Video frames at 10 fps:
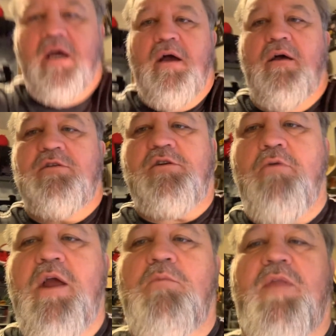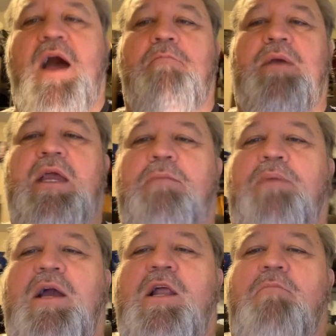uh, screen without me
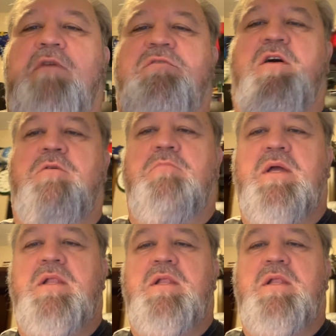picking up my phone, but